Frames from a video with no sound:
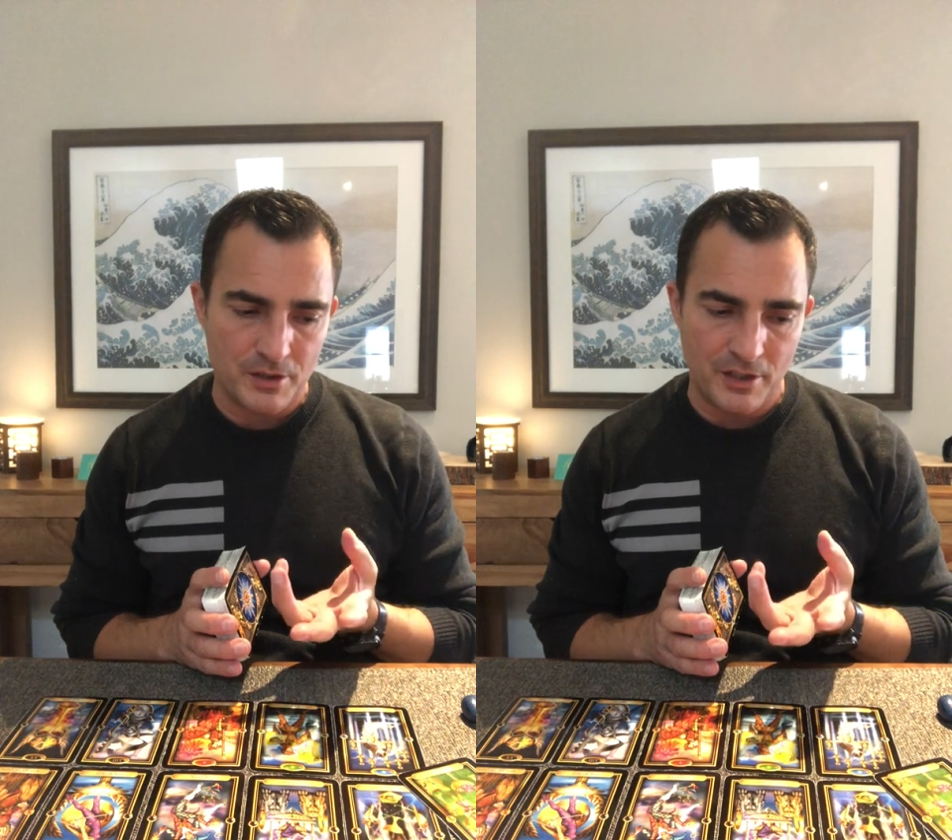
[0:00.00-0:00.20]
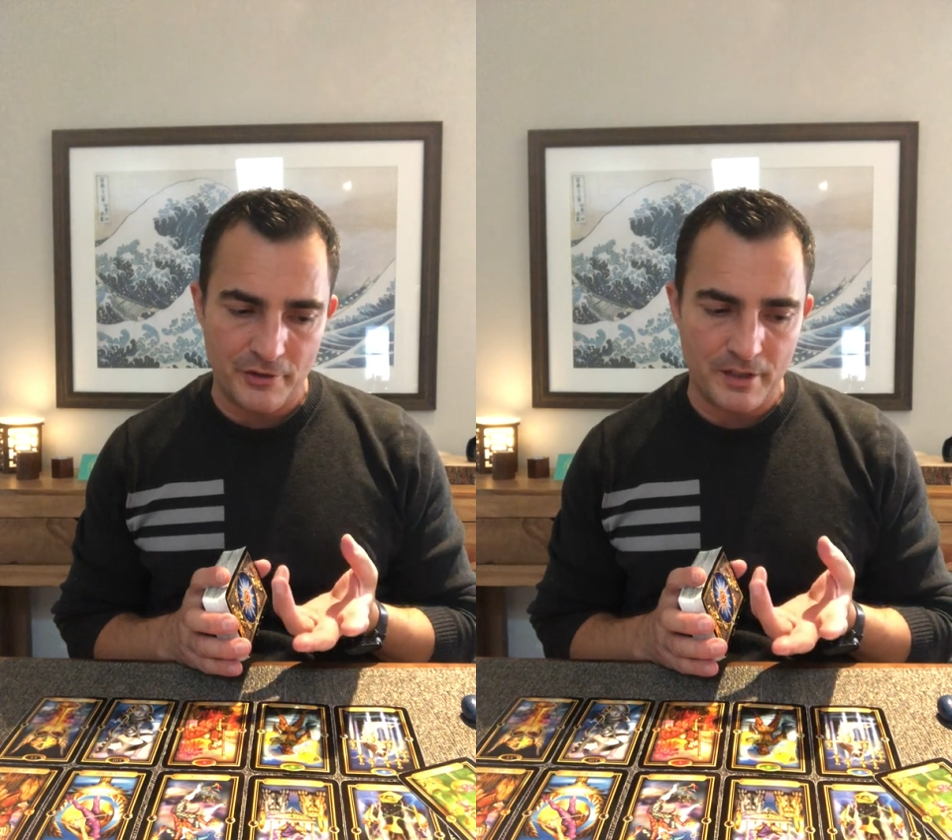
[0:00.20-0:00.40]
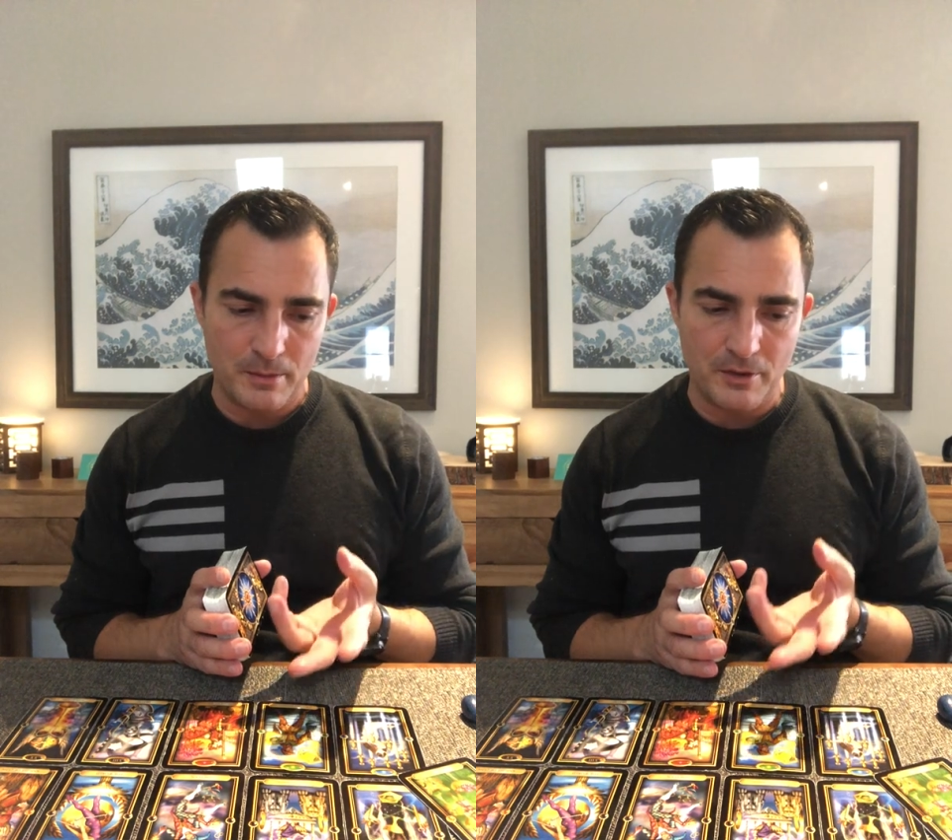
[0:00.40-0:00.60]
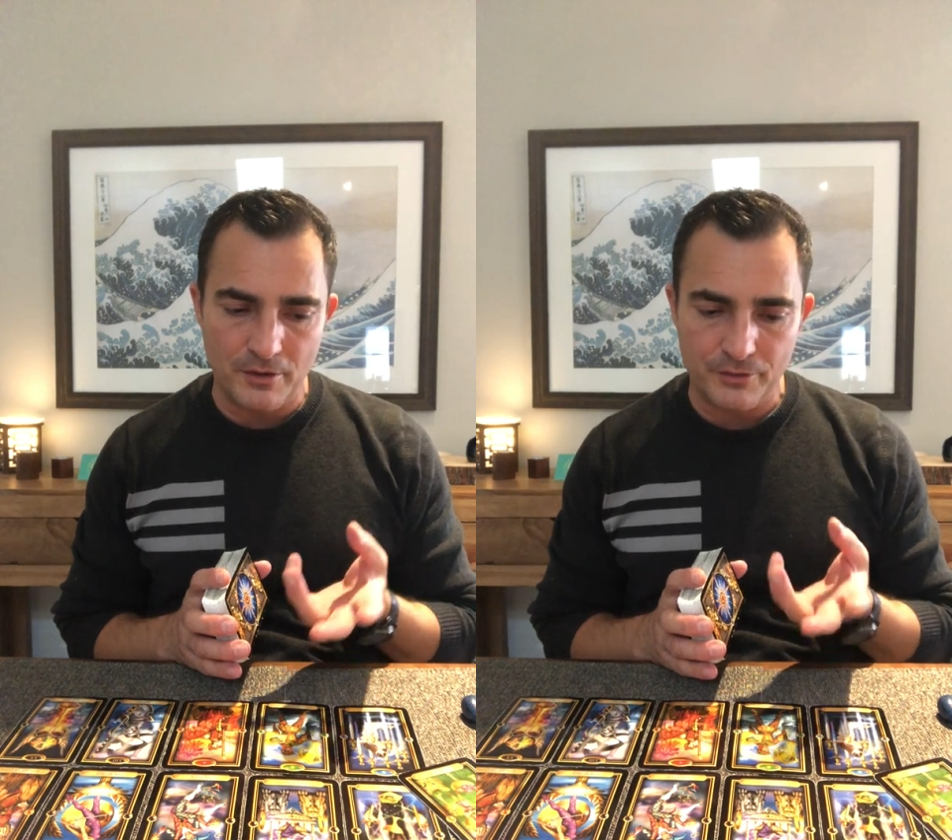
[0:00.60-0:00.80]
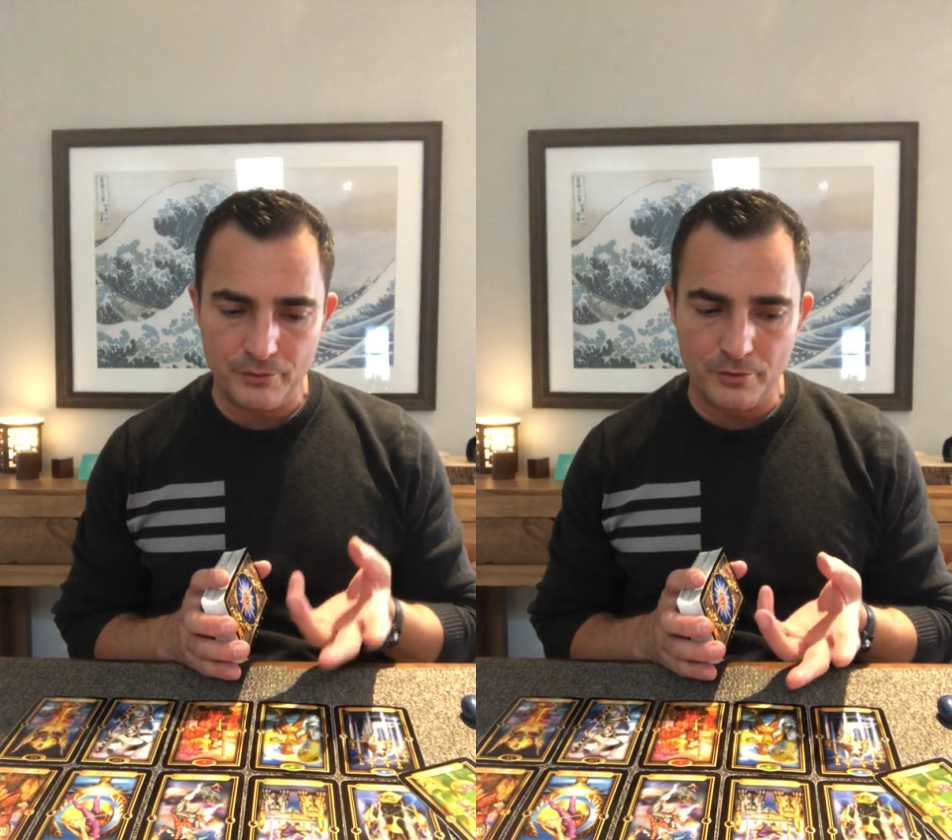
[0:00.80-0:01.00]
that are coming
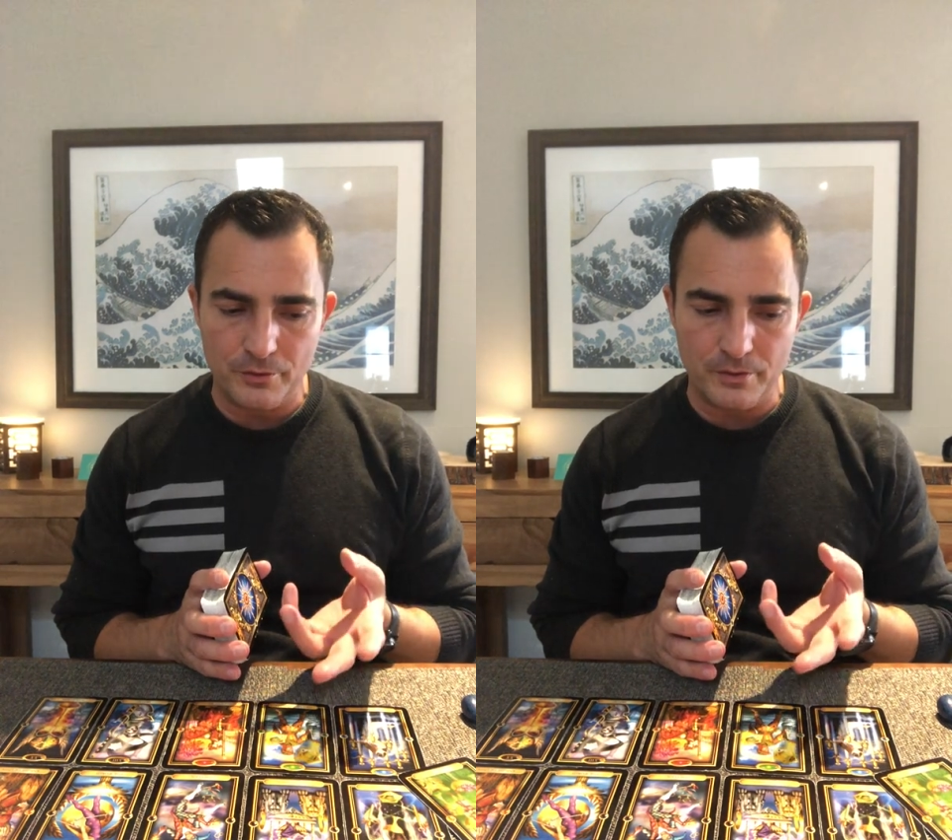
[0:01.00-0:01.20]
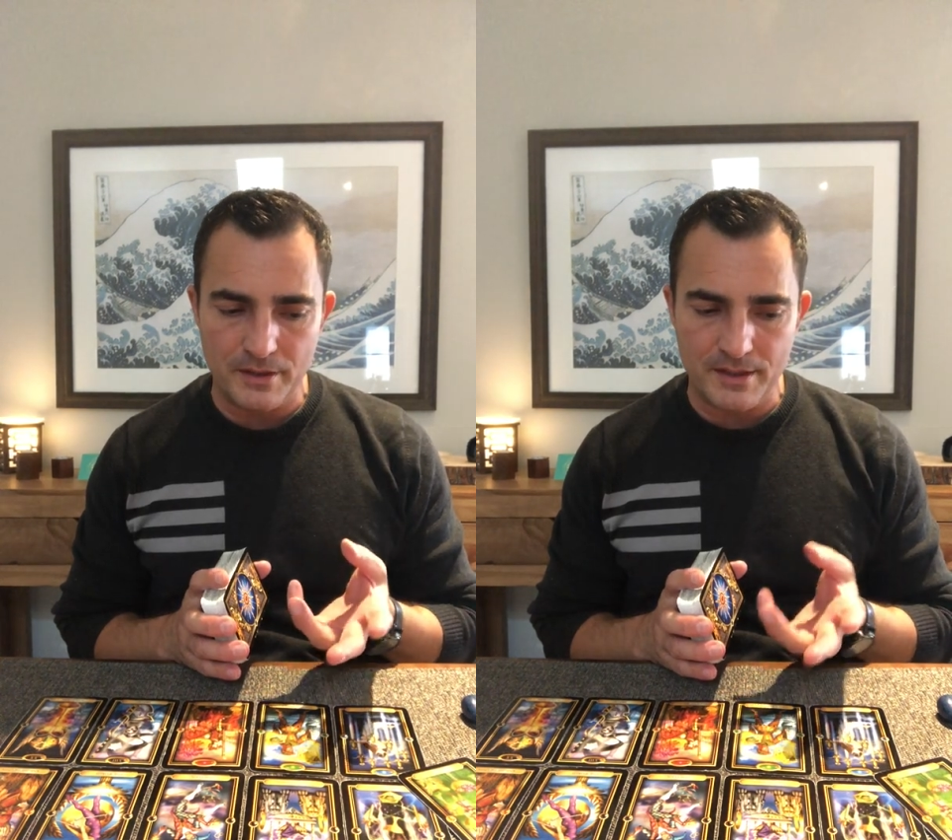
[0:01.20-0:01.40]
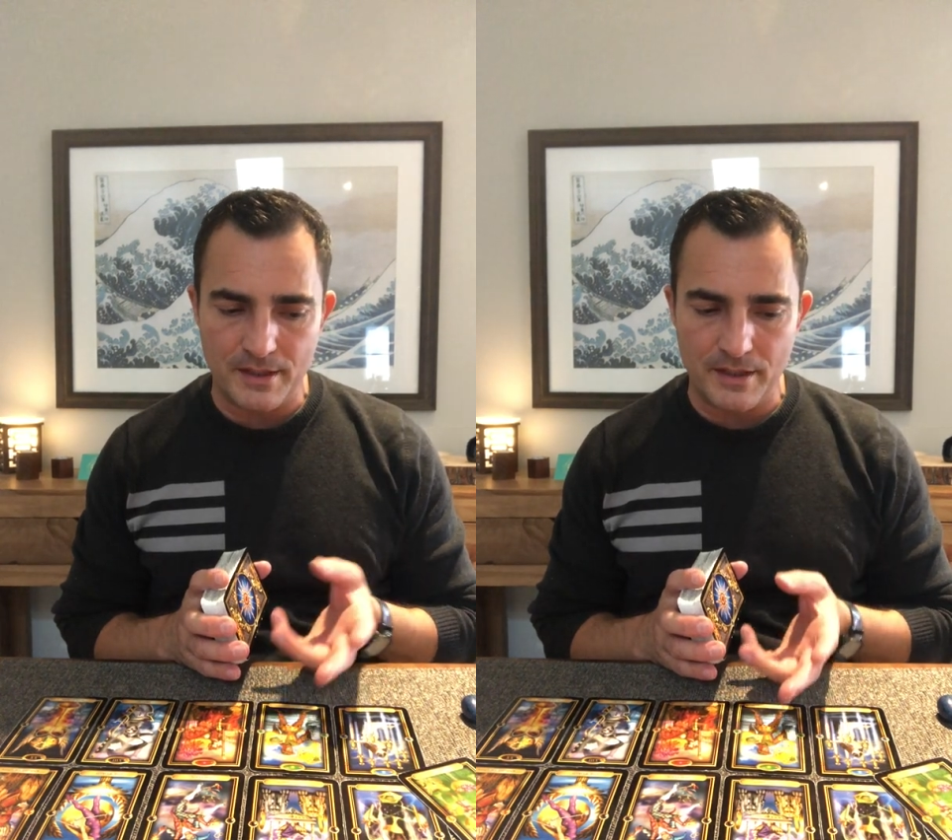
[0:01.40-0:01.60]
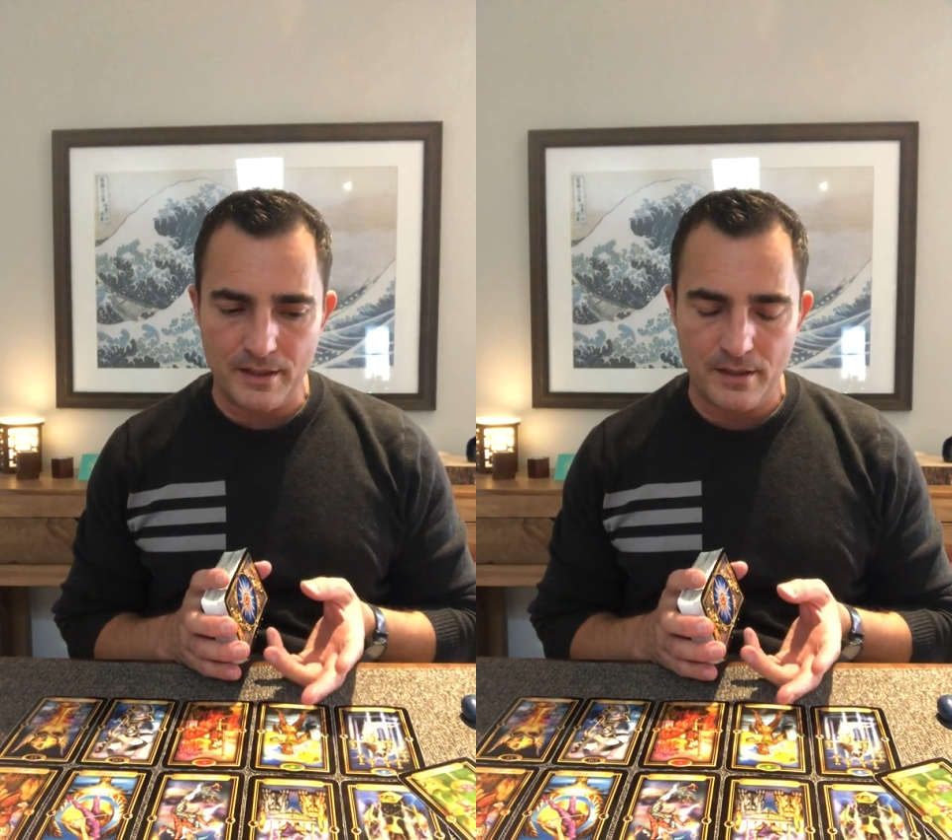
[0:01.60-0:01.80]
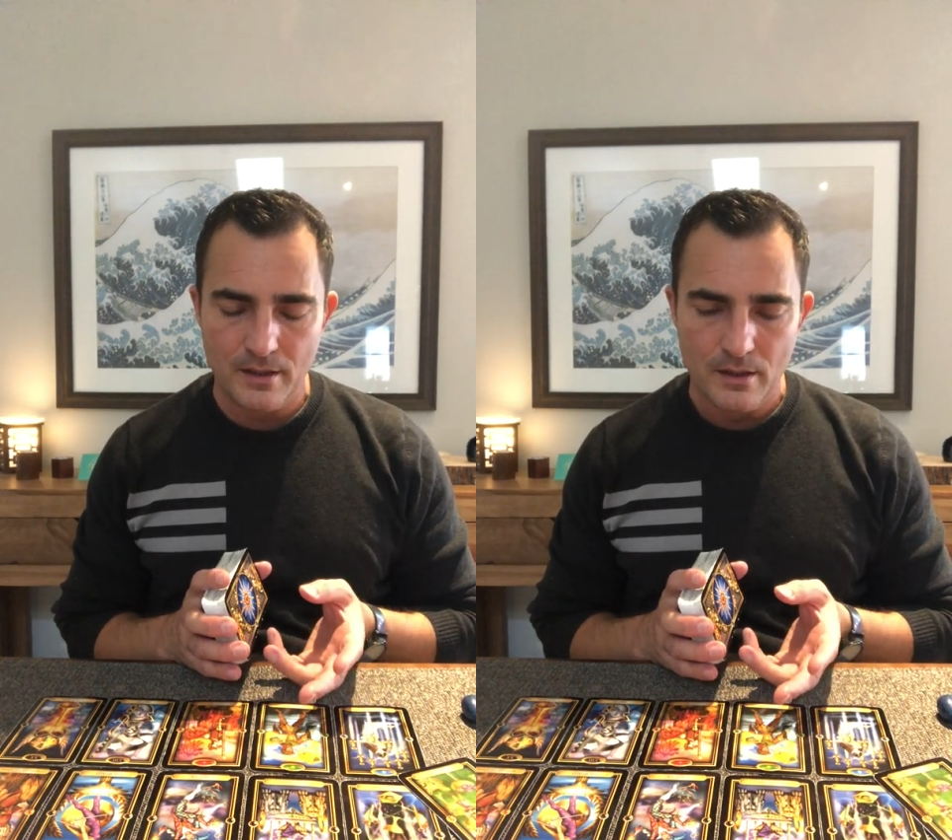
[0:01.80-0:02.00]
through is like,